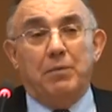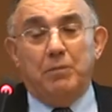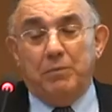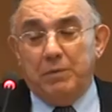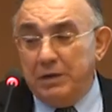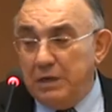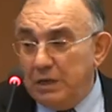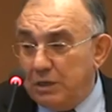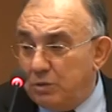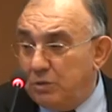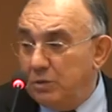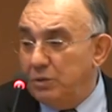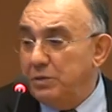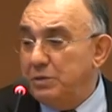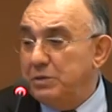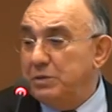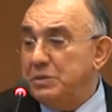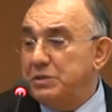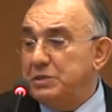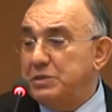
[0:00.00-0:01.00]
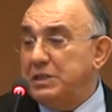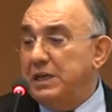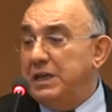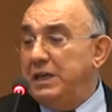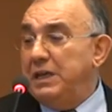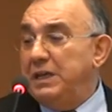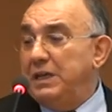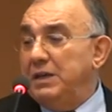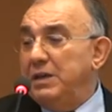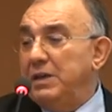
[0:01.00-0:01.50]
We need to
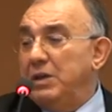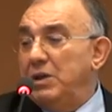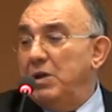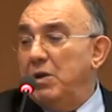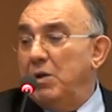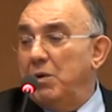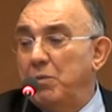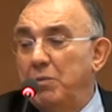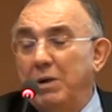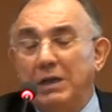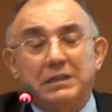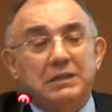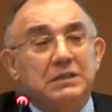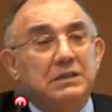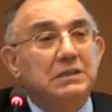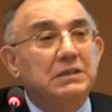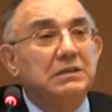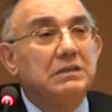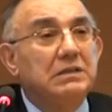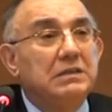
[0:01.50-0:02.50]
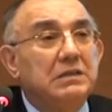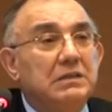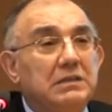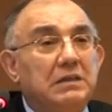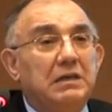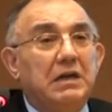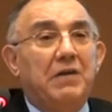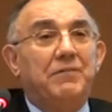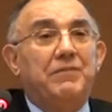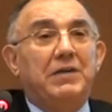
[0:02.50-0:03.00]
see what
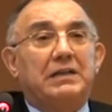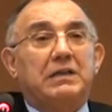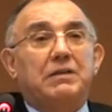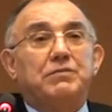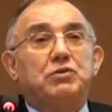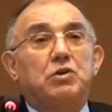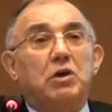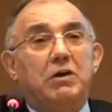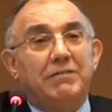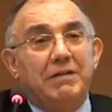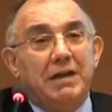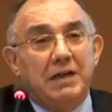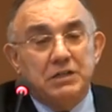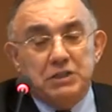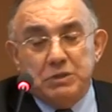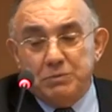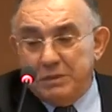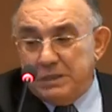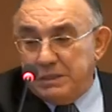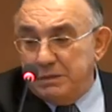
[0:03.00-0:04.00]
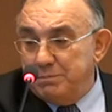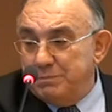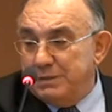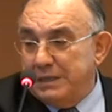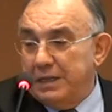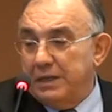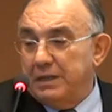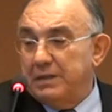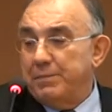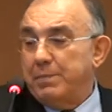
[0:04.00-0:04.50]
effective surveillance we can
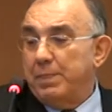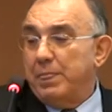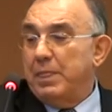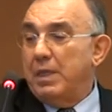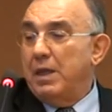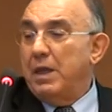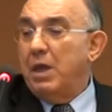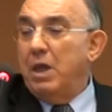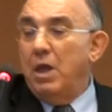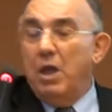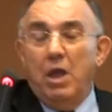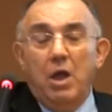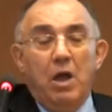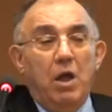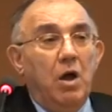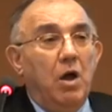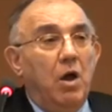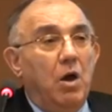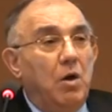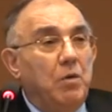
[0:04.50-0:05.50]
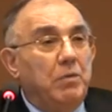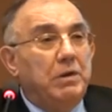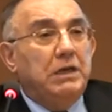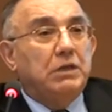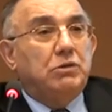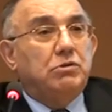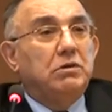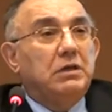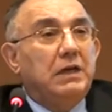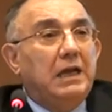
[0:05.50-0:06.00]
bring. We
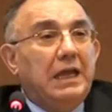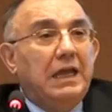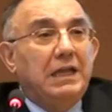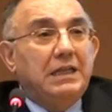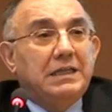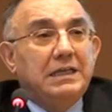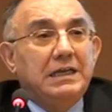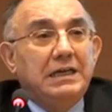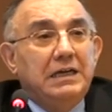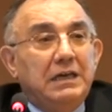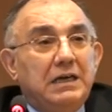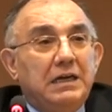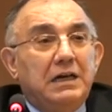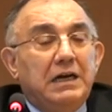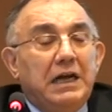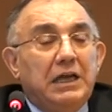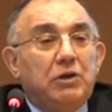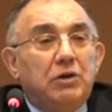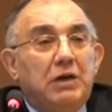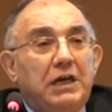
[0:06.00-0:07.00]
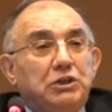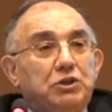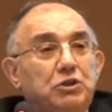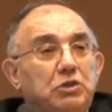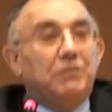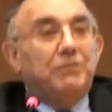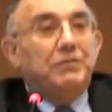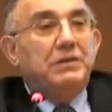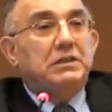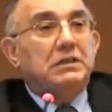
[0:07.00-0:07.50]
need to look at the regulation
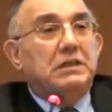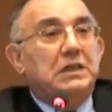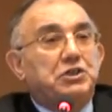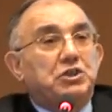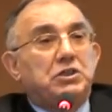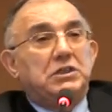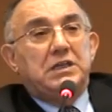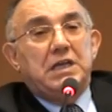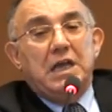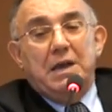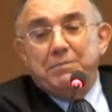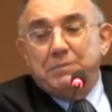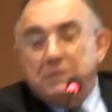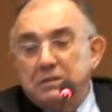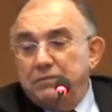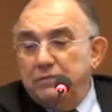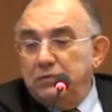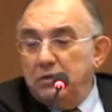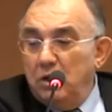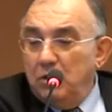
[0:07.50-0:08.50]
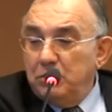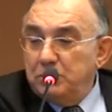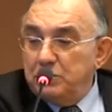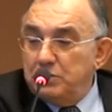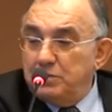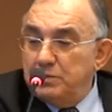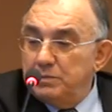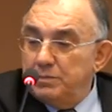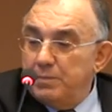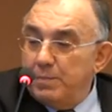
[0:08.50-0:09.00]
of international capital flows.